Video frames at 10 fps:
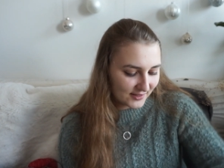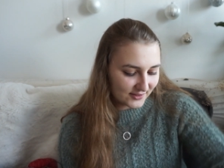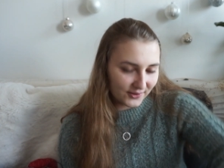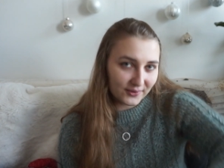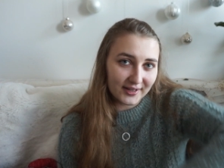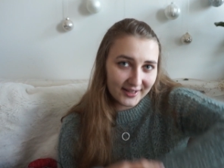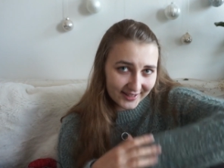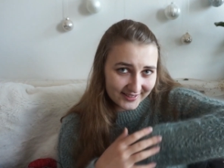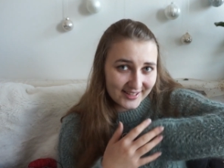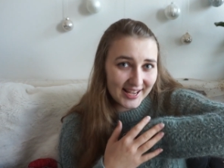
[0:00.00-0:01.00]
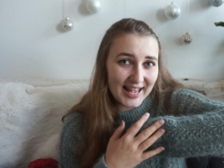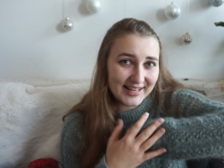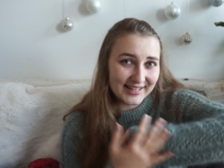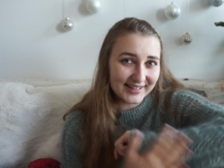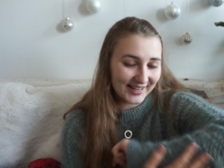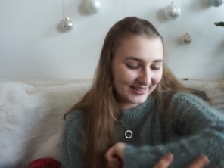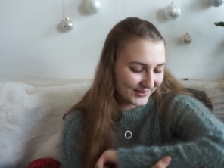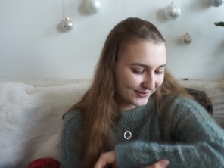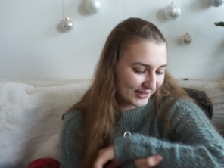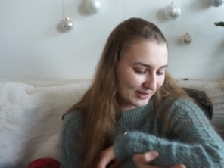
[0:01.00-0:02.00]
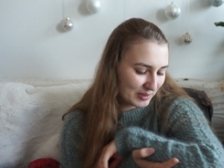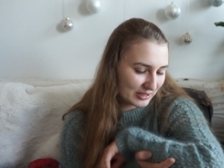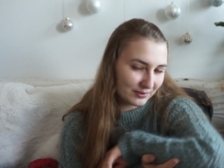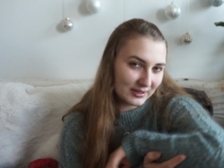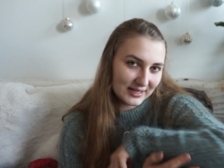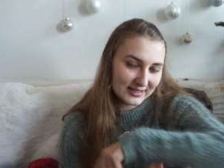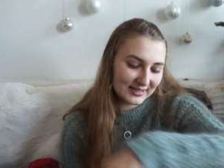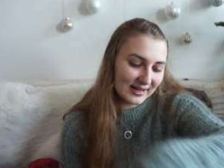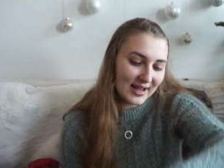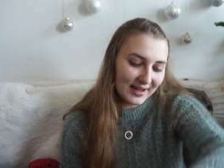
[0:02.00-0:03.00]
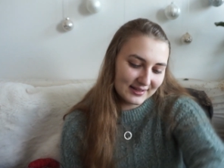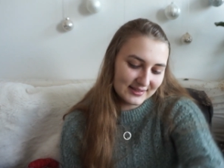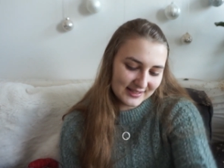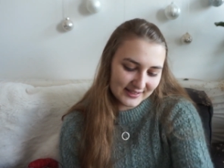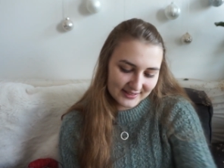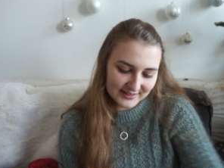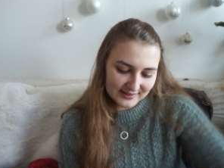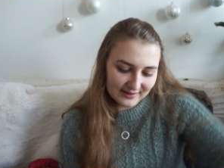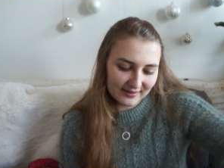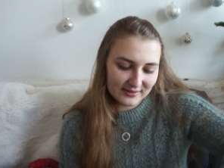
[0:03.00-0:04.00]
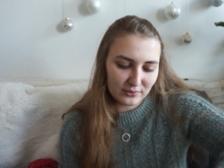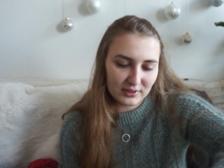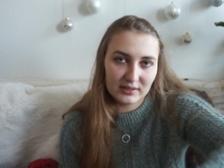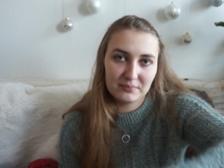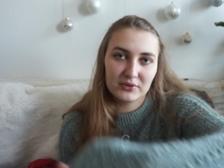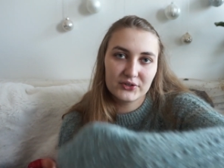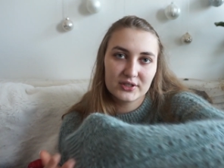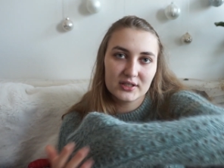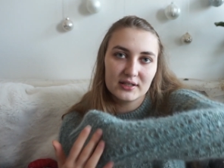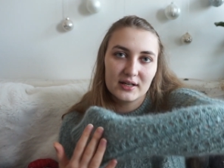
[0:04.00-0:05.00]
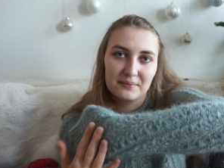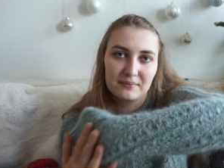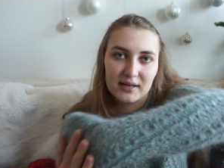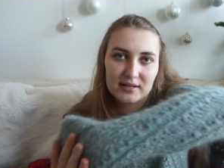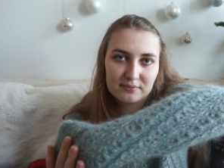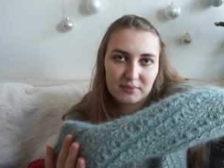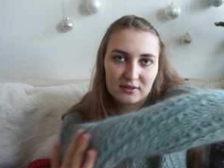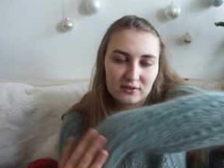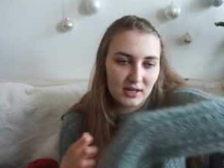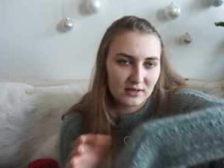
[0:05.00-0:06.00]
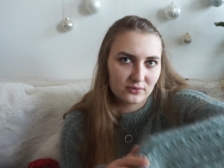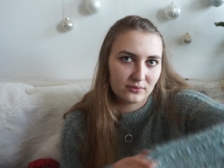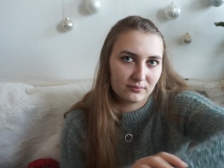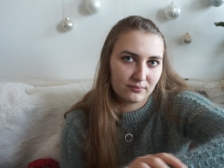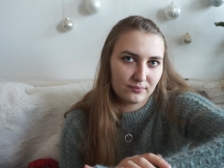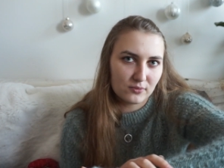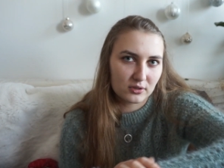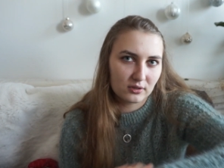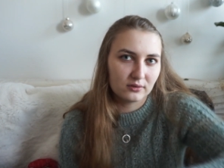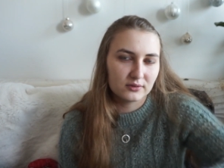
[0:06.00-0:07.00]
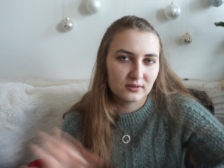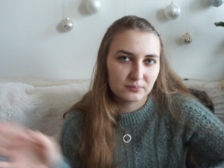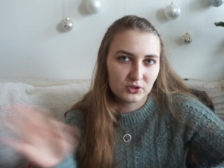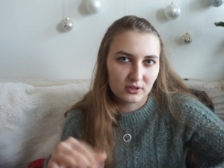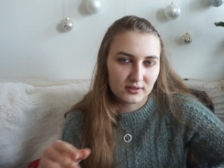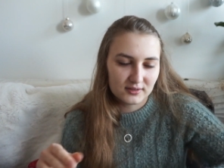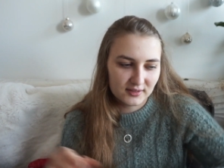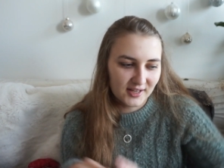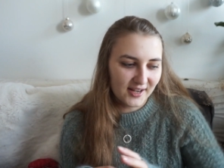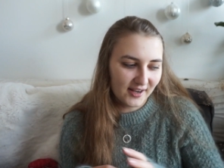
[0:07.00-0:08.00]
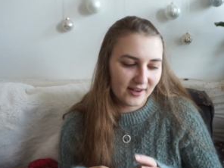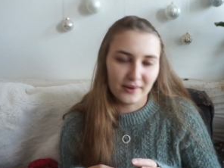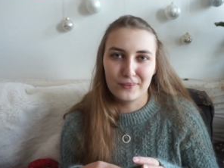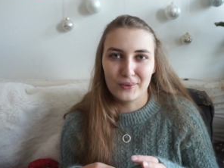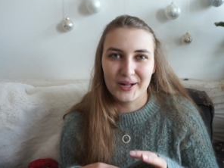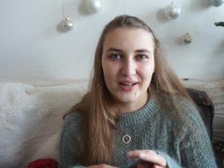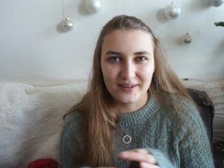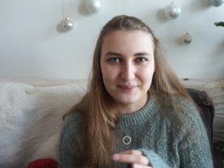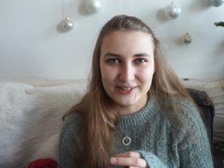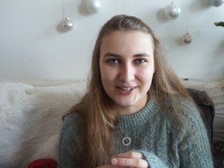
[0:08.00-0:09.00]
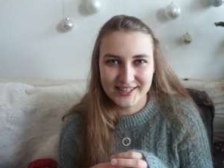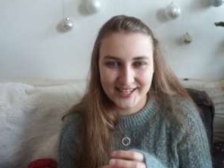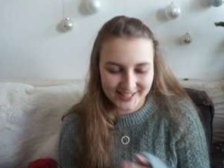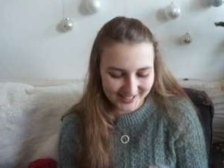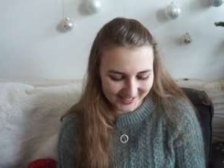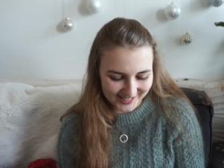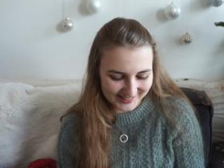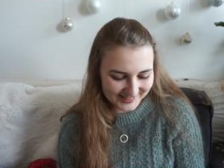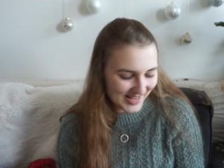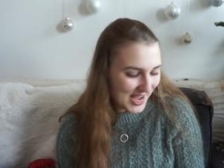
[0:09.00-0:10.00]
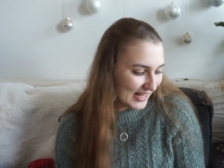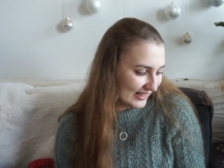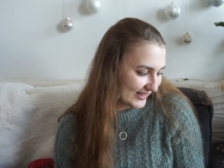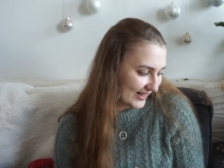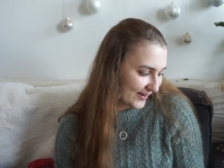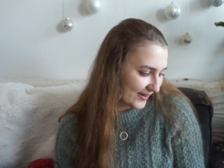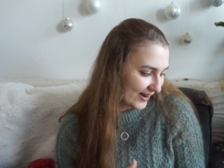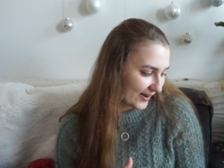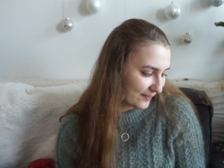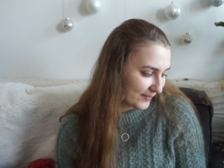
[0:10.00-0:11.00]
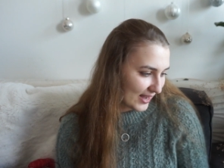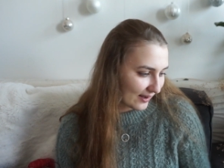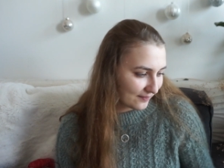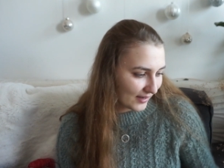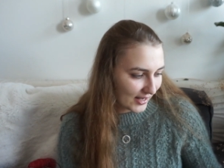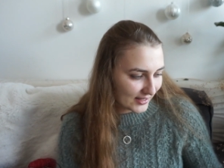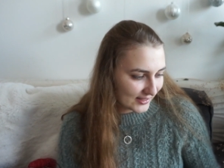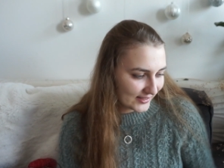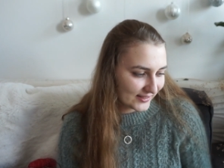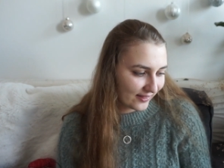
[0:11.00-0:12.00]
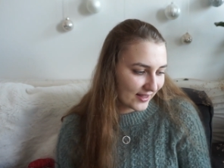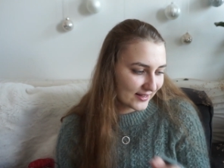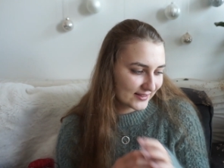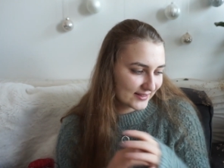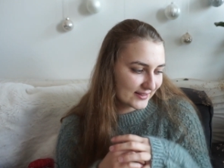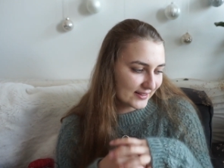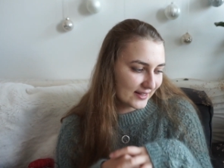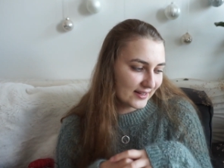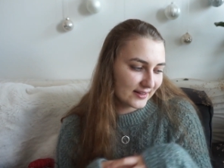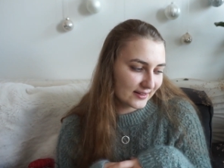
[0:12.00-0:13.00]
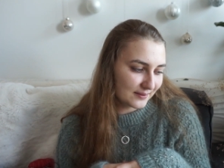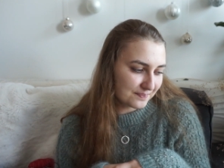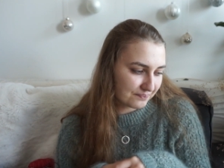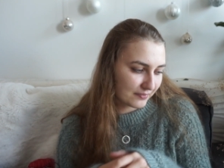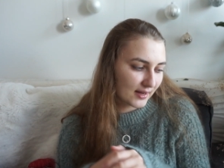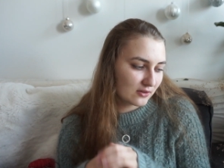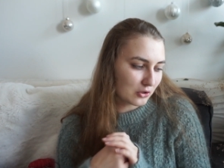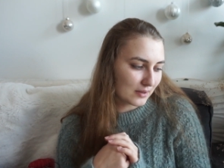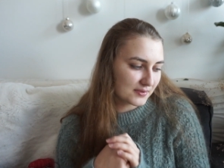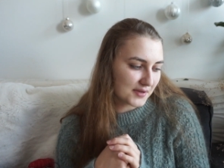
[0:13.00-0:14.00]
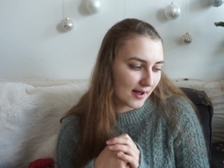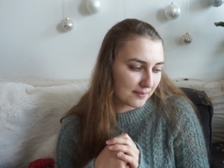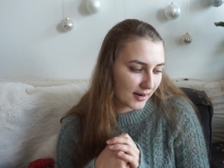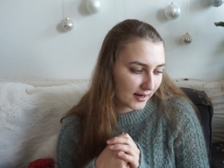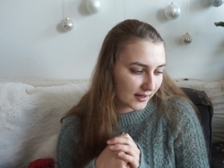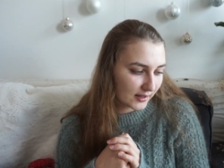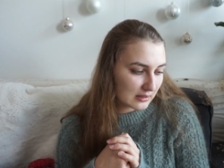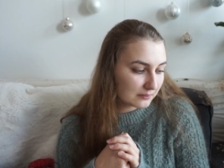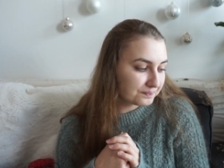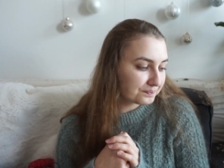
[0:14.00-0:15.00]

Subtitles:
So again, Acanthus Sweater by Twinknits. It's knitted in this really pretty lace pattern. I do more close-up shots while I'm talking, I guess. So yeah, I knitted this in Druyts alpaca.